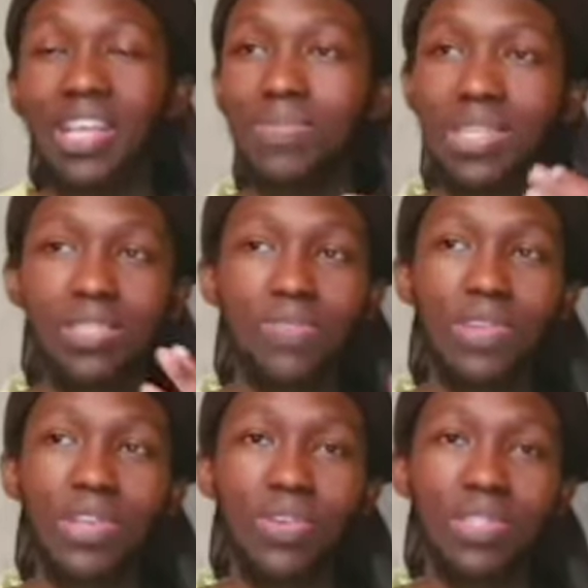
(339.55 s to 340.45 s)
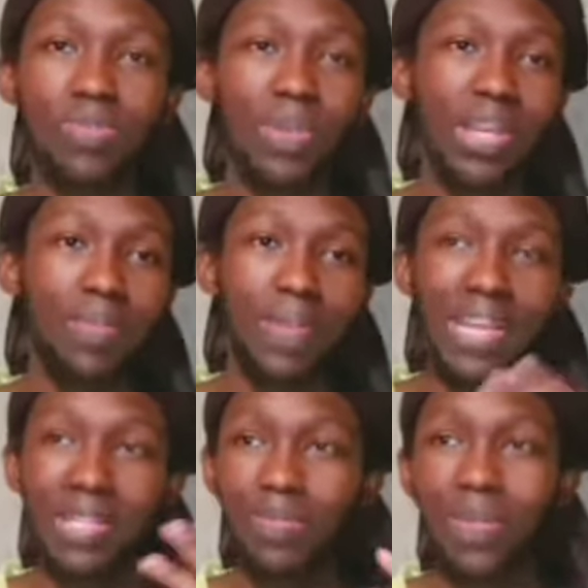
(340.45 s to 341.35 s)
This video is bringing
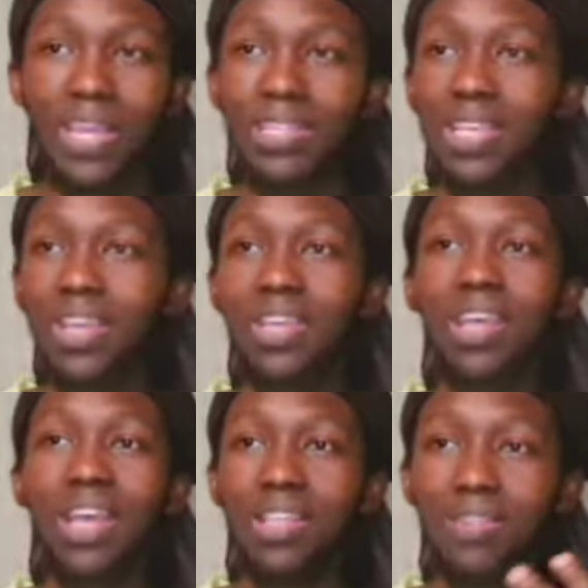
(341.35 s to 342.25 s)
back the painting,